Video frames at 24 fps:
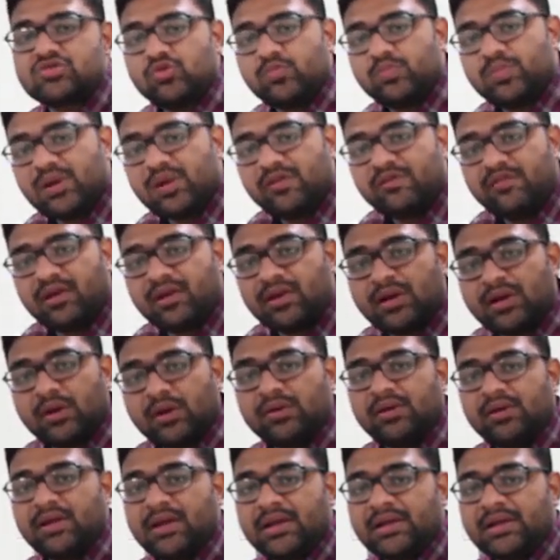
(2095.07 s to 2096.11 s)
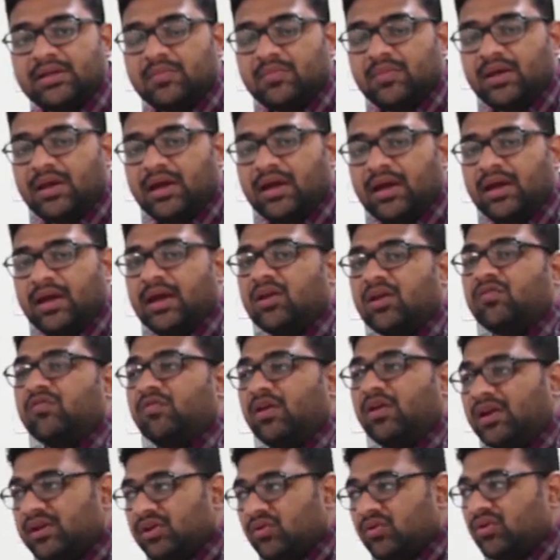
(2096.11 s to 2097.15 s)
supraventricular arrhythmia and
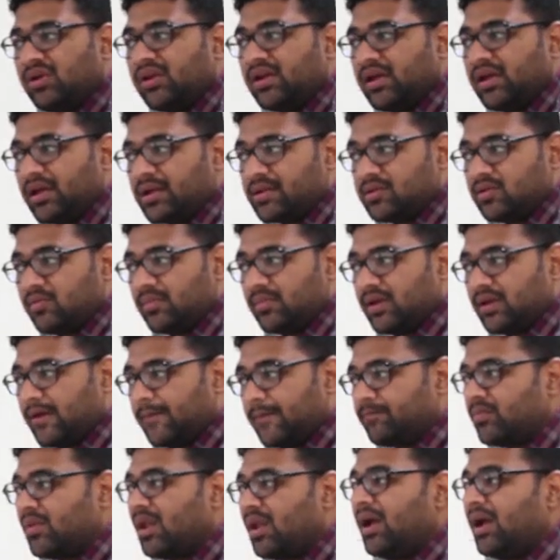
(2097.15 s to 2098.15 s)
ventricular arrhythmia,